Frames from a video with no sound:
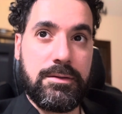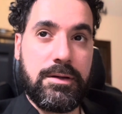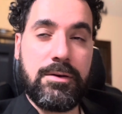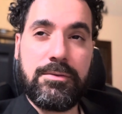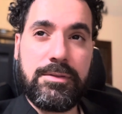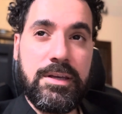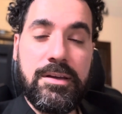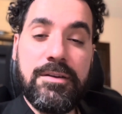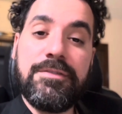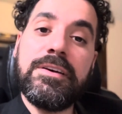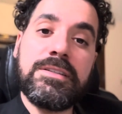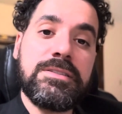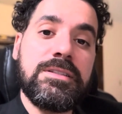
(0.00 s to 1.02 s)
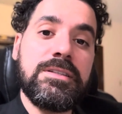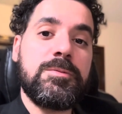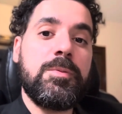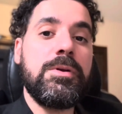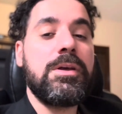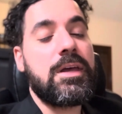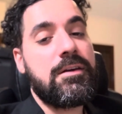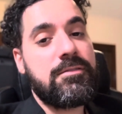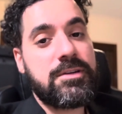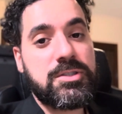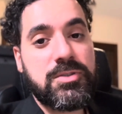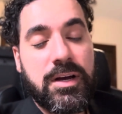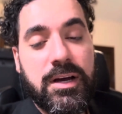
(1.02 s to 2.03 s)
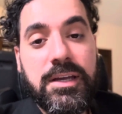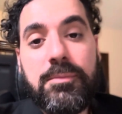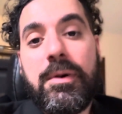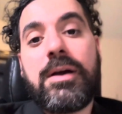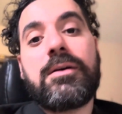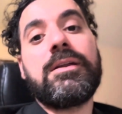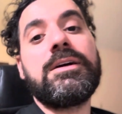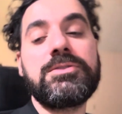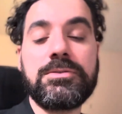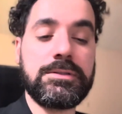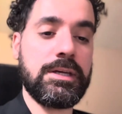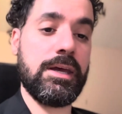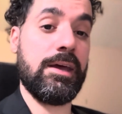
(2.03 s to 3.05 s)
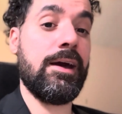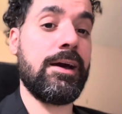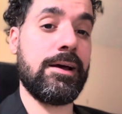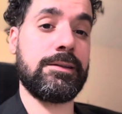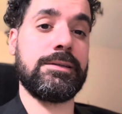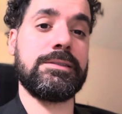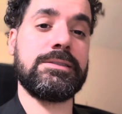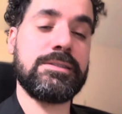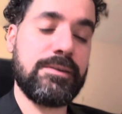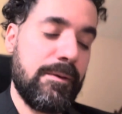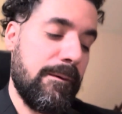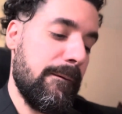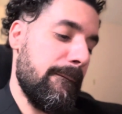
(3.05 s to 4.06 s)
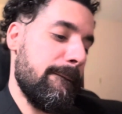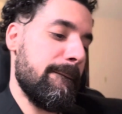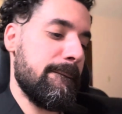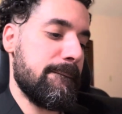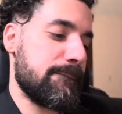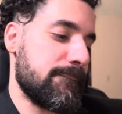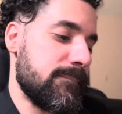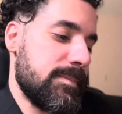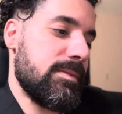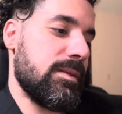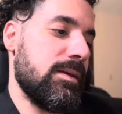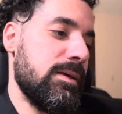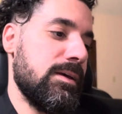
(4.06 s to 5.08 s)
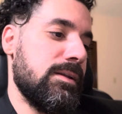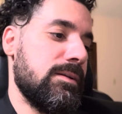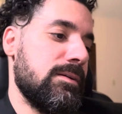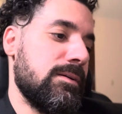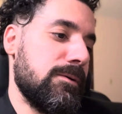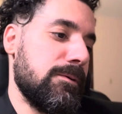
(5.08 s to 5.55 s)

I don't think you could fix this, but you could give it a try. And Michelangelo's, yeah, I got this. And